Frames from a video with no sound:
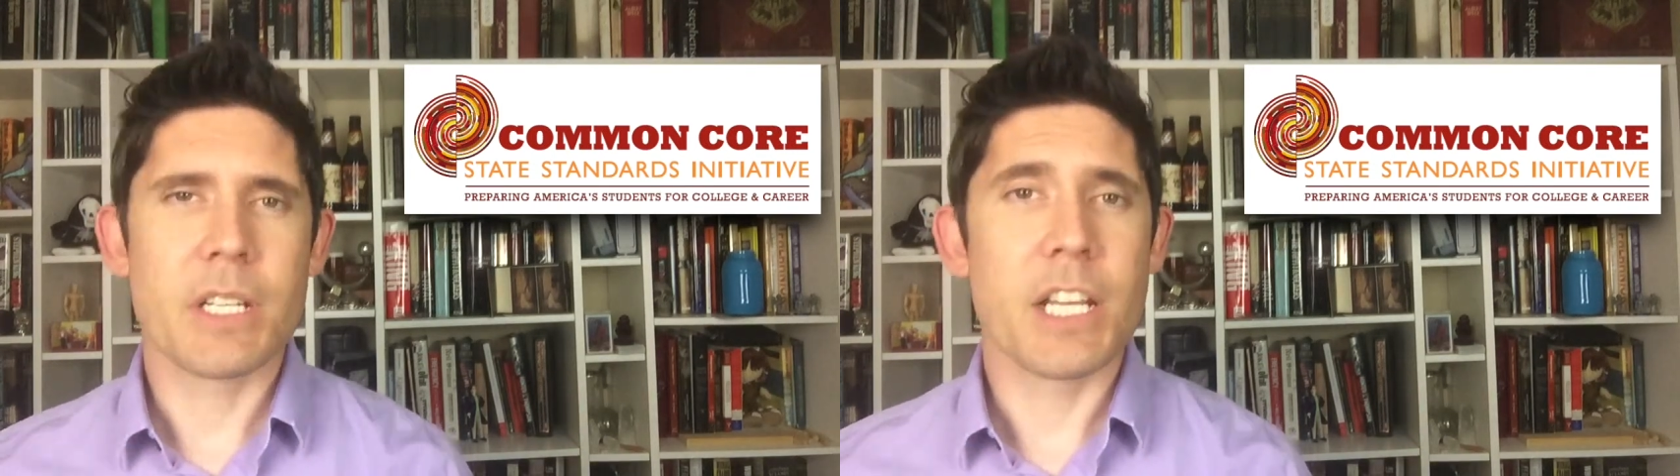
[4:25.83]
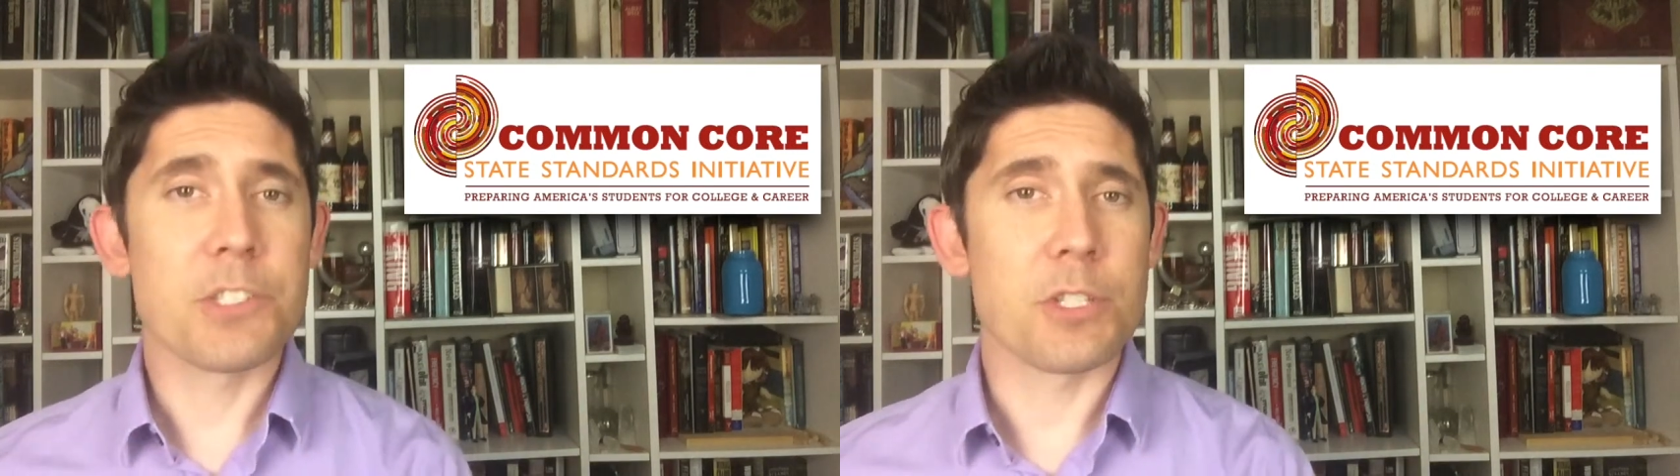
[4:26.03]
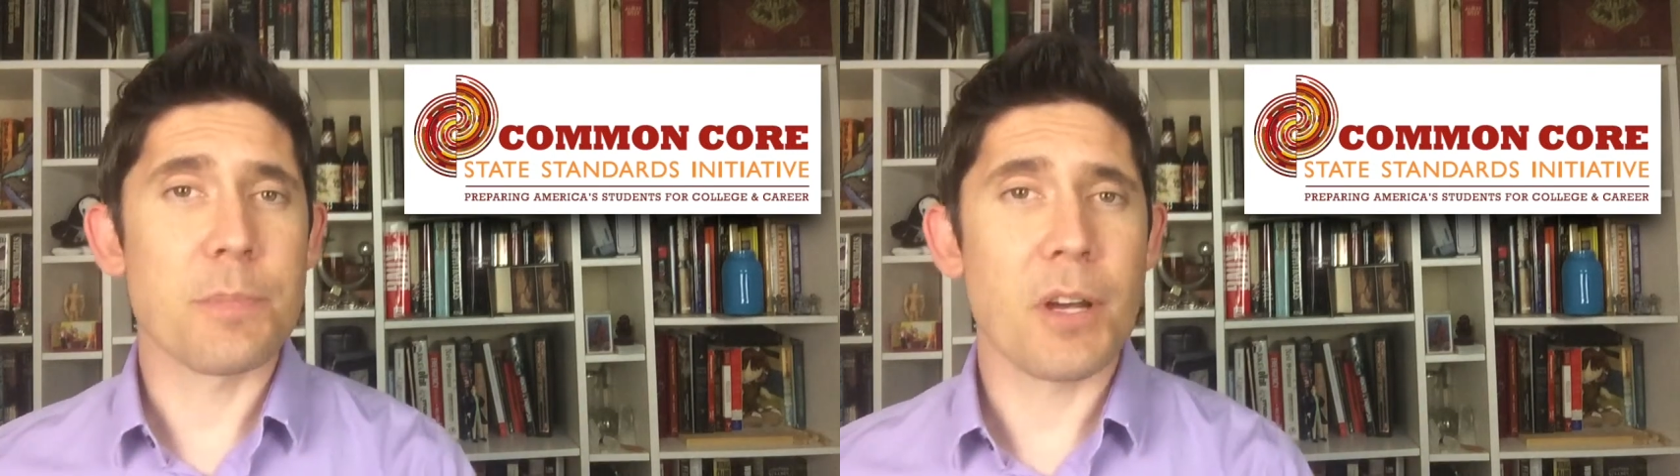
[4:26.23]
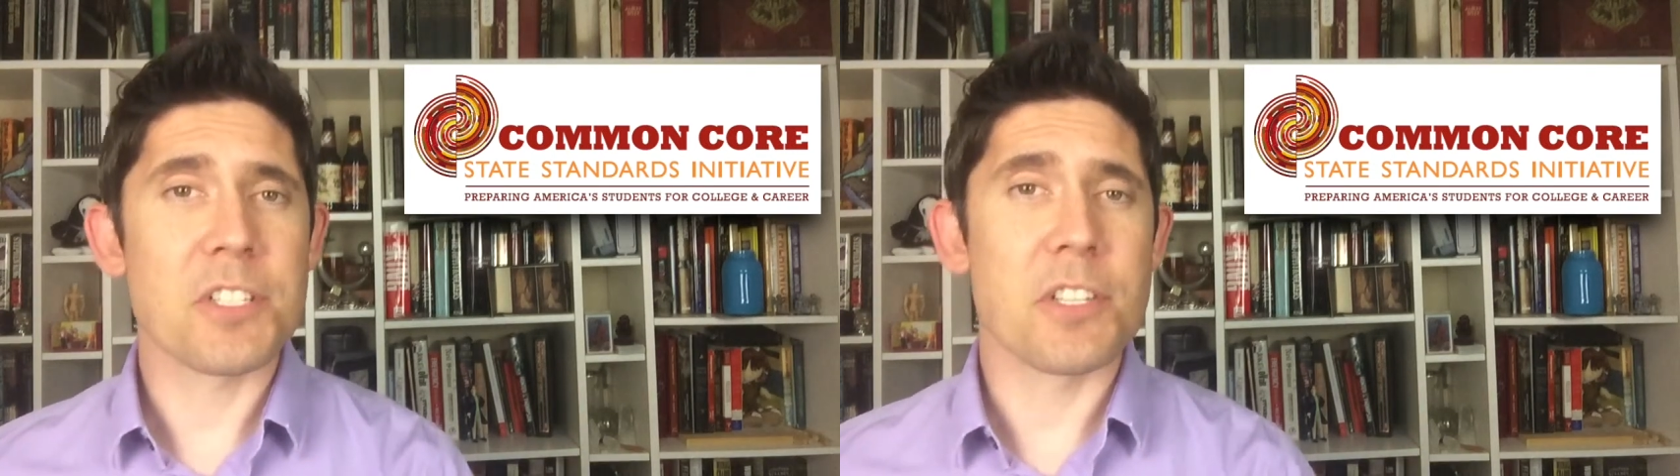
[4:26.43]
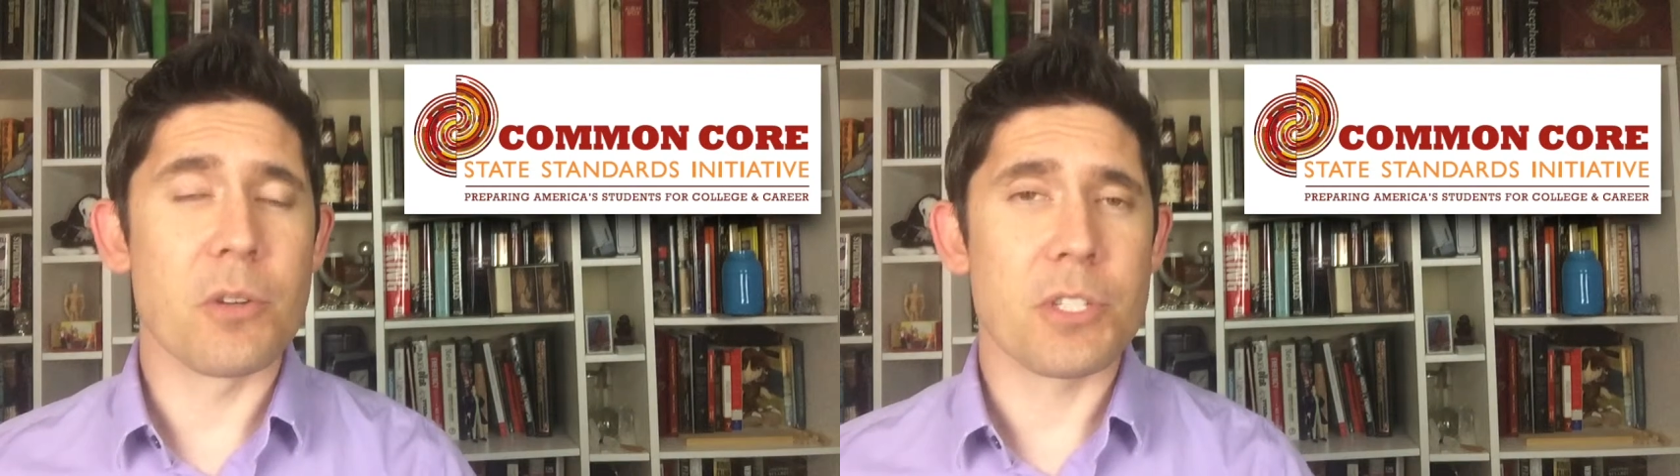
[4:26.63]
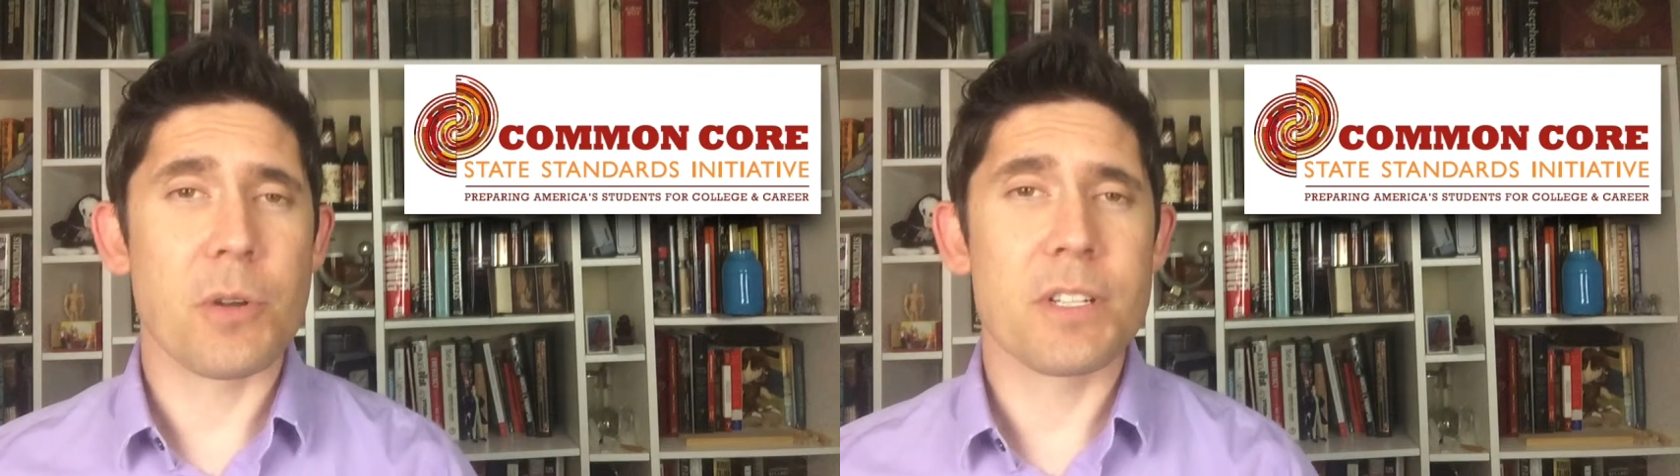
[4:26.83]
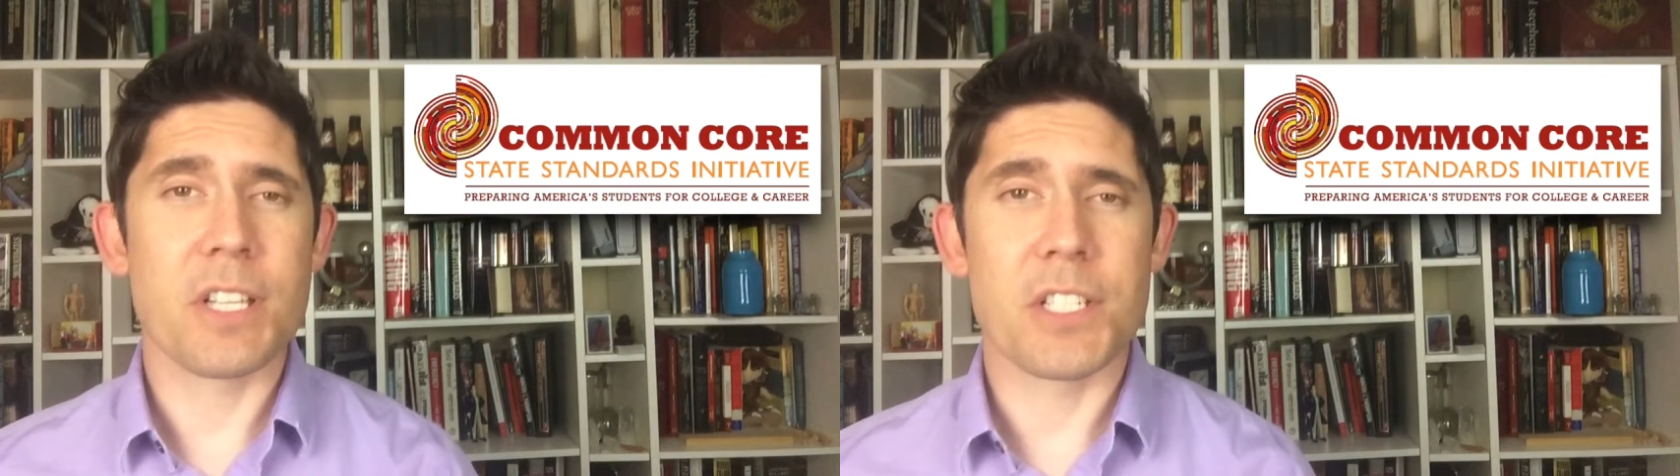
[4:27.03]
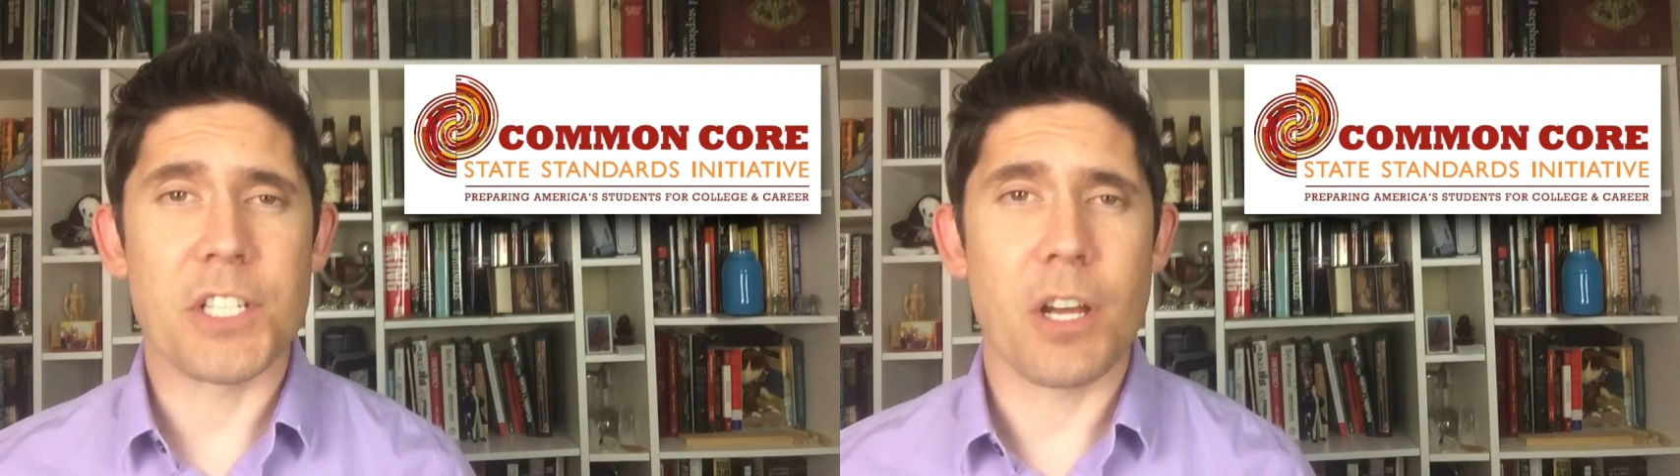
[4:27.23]
His response to those
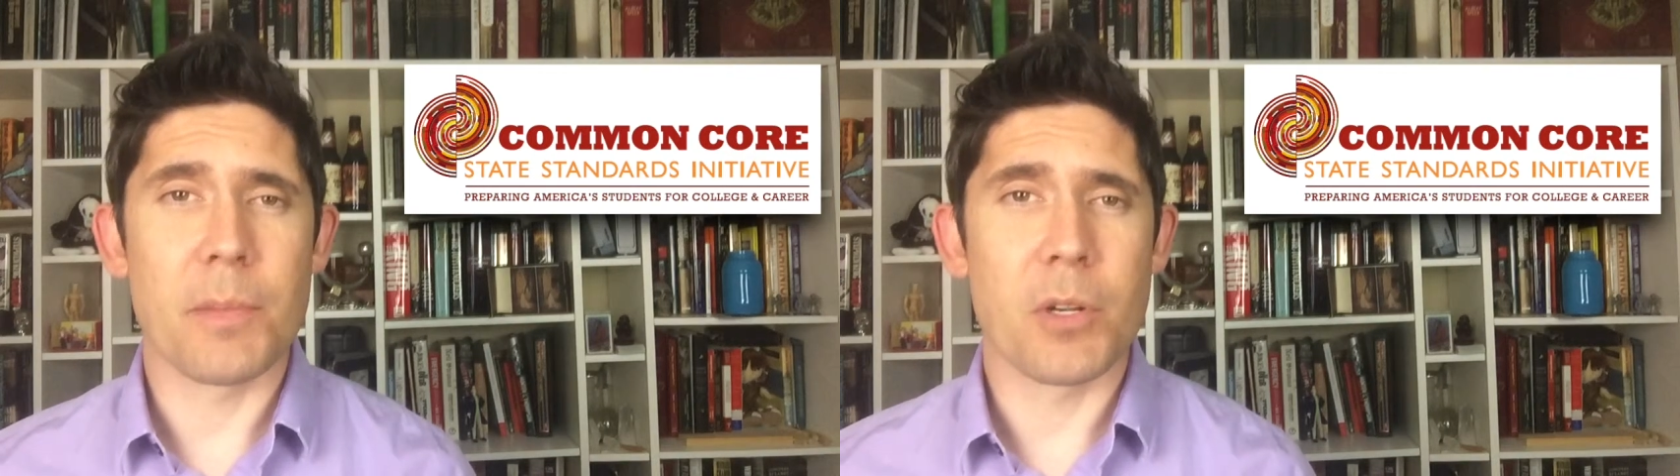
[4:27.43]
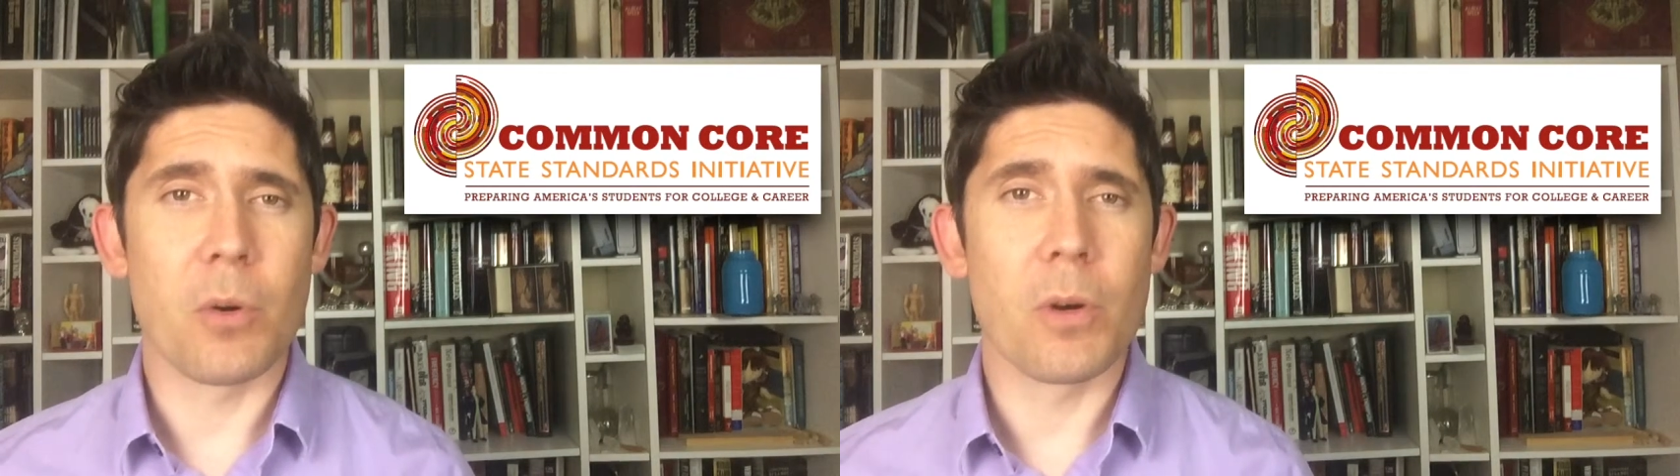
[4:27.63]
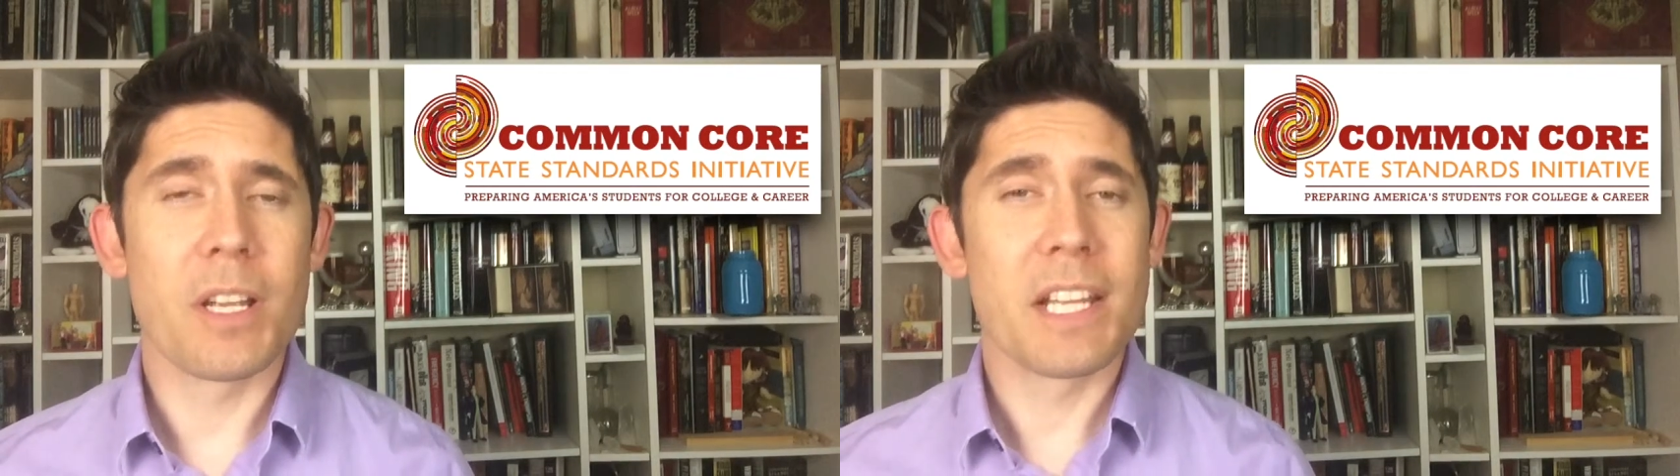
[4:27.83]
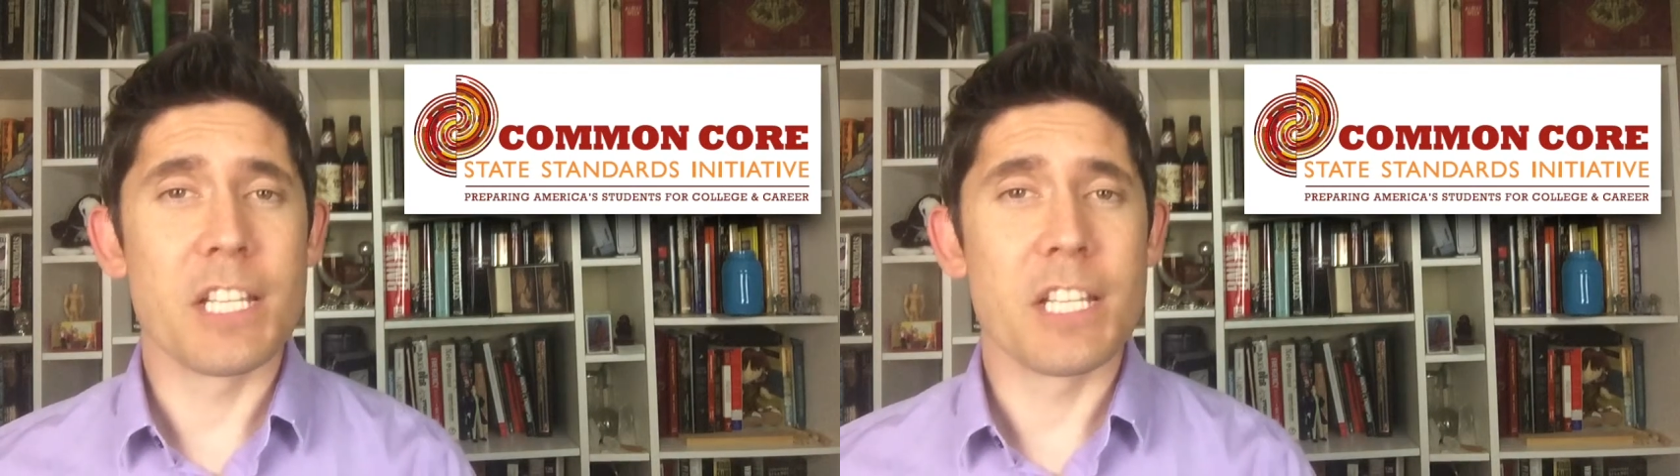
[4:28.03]
criticizing Common Core